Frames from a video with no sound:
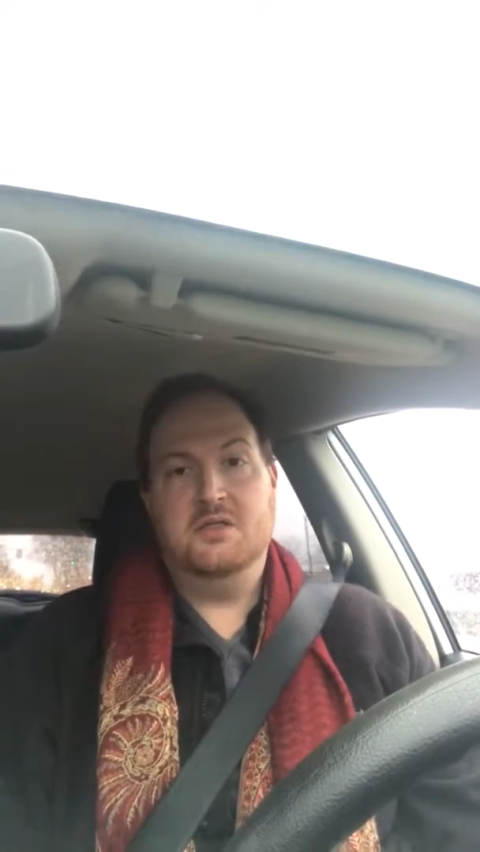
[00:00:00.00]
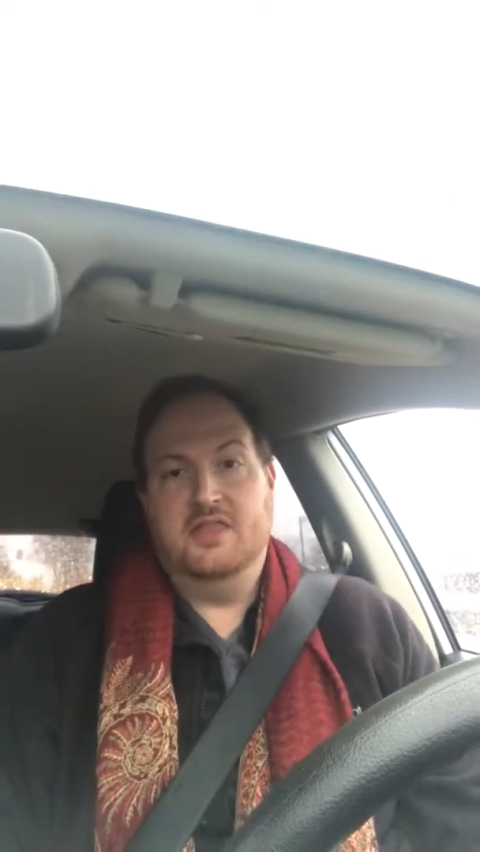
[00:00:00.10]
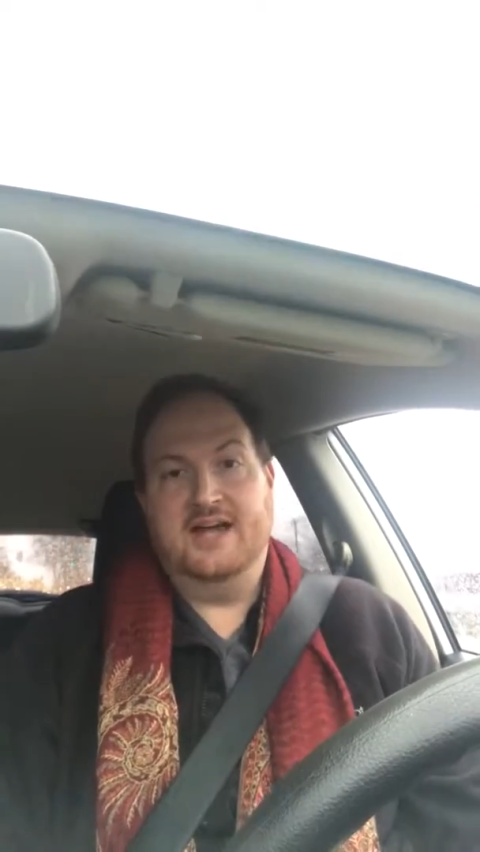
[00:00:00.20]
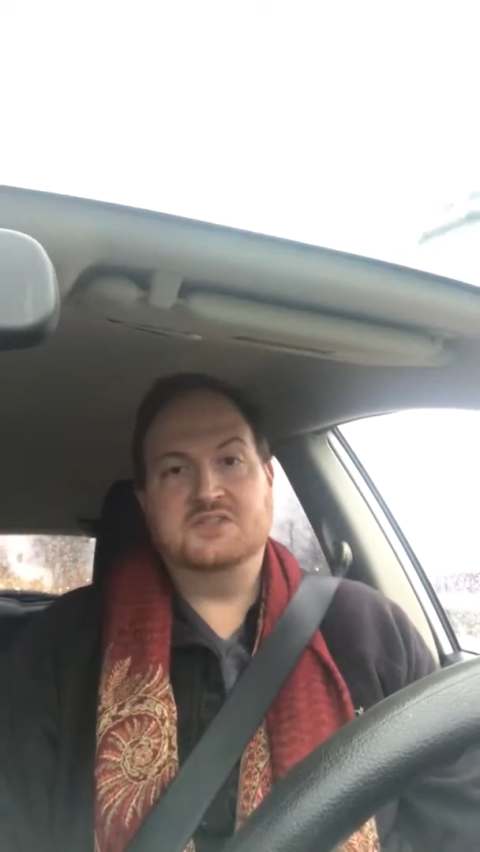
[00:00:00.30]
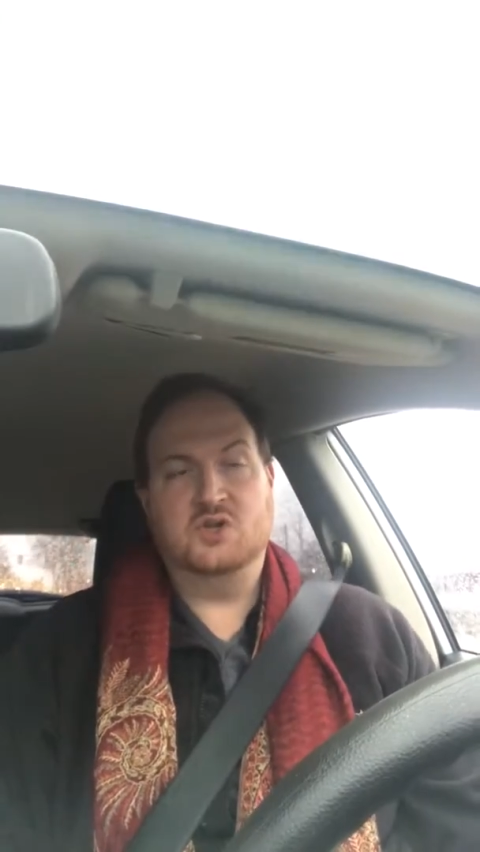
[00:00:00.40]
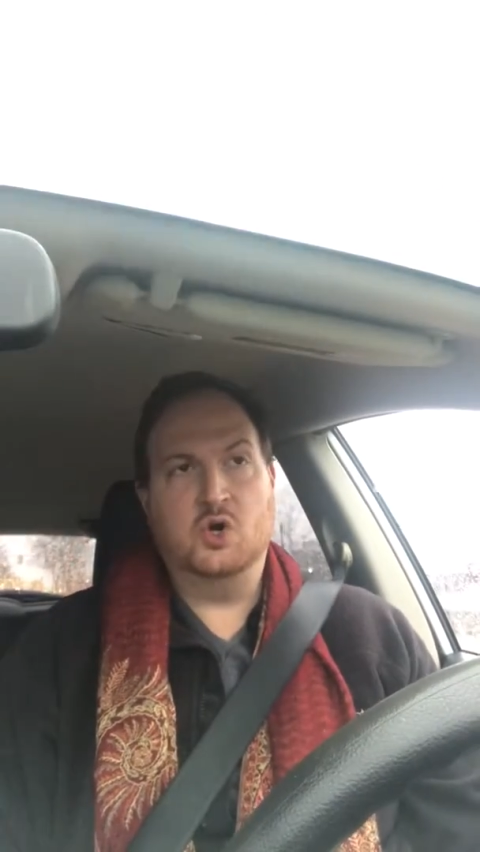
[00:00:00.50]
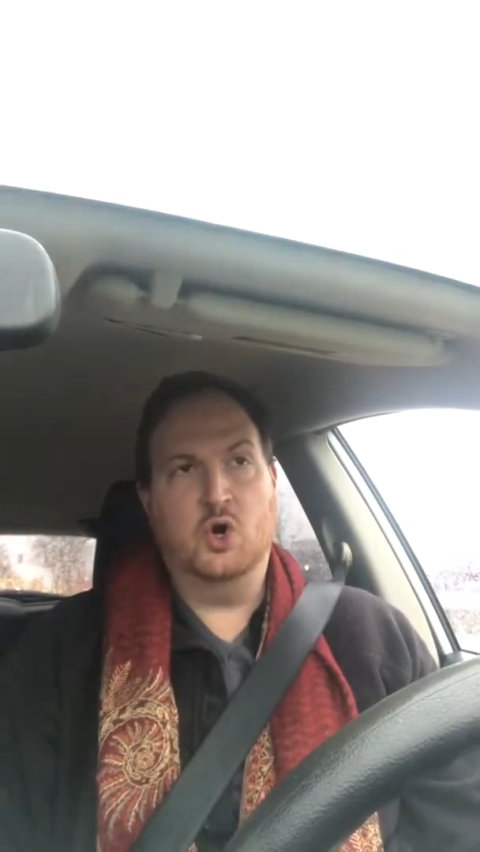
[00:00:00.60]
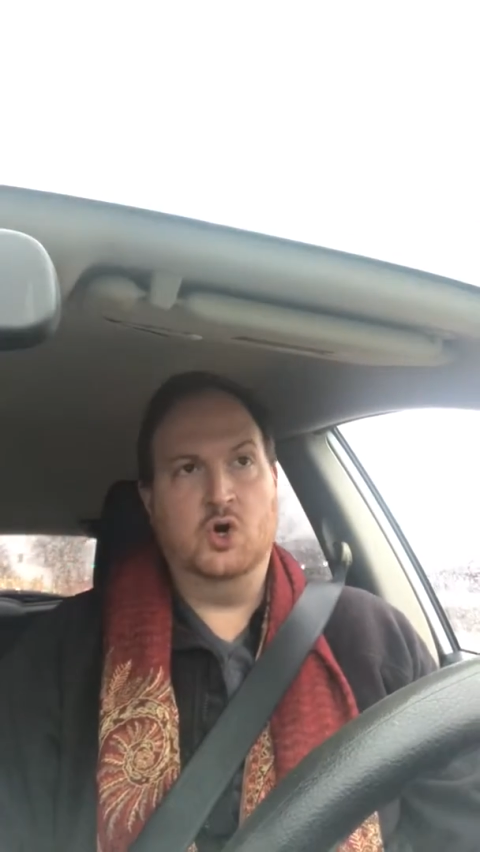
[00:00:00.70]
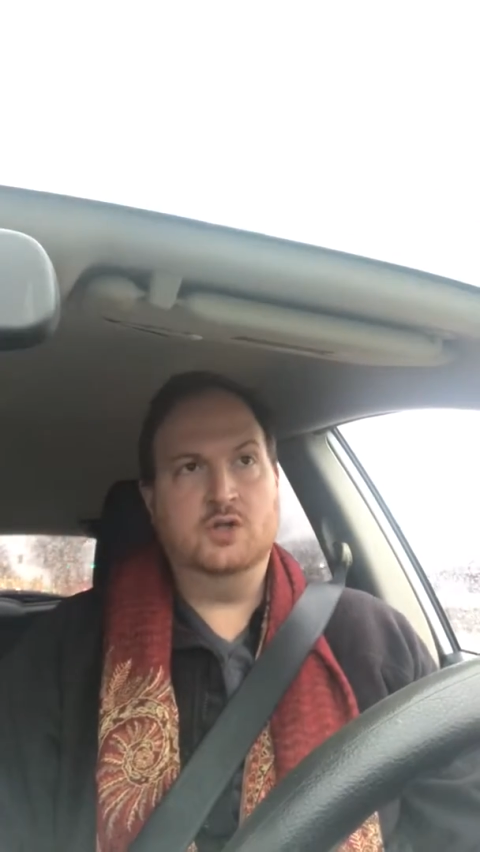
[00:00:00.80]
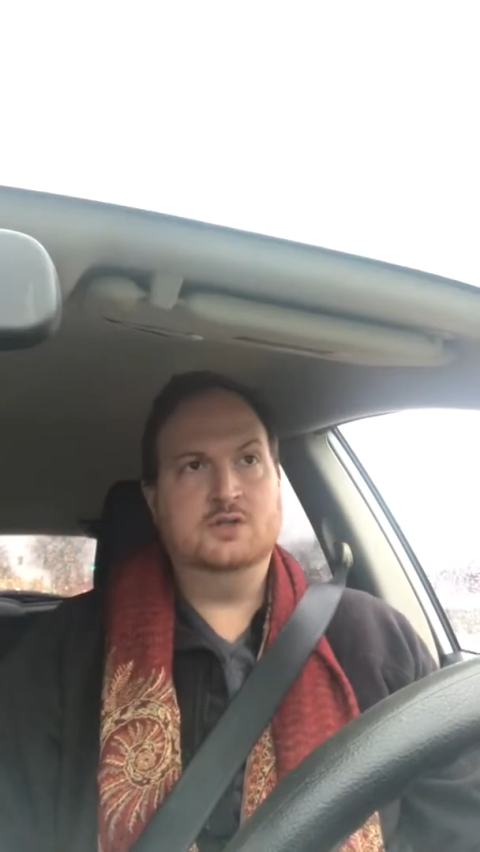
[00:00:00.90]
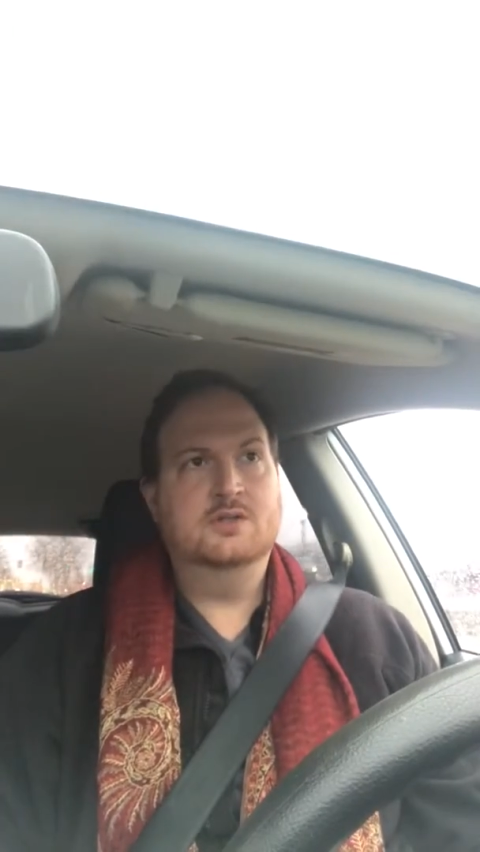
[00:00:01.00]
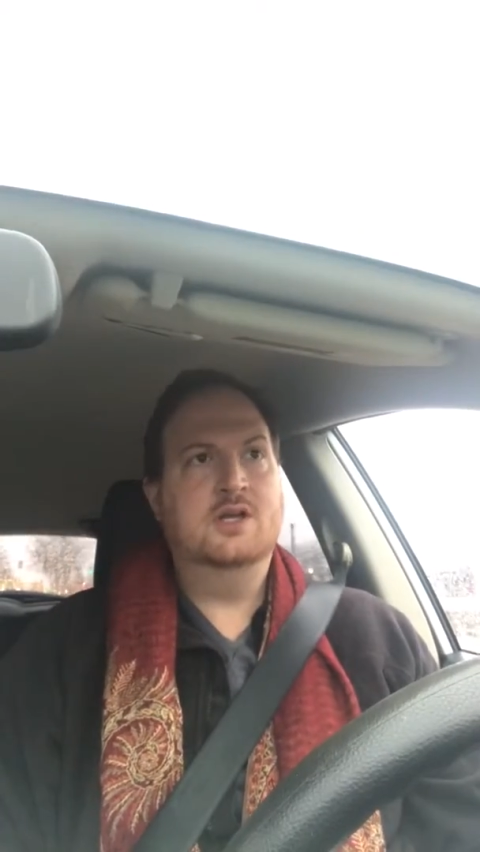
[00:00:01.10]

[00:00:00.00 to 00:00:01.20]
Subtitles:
that's a goal.